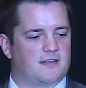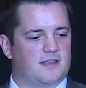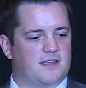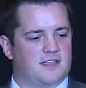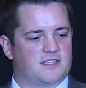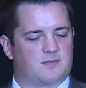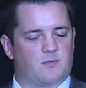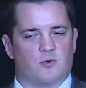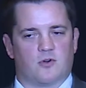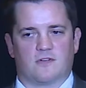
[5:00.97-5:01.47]

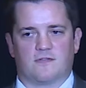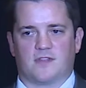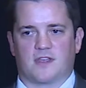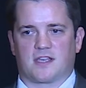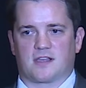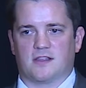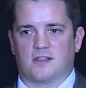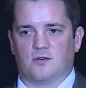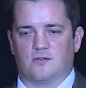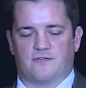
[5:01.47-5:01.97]
It's more of
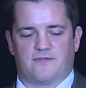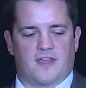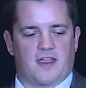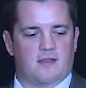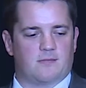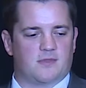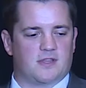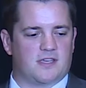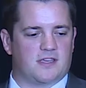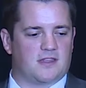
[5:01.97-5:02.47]
like a little
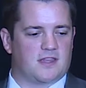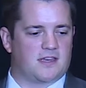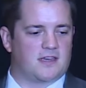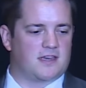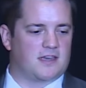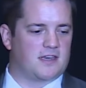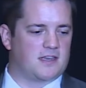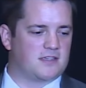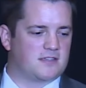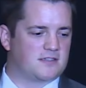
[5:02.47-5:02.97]
family than
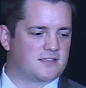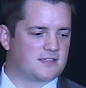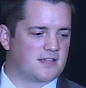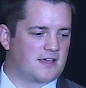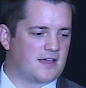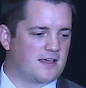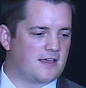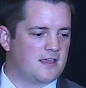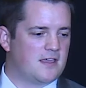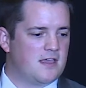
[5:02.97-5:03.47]
it is a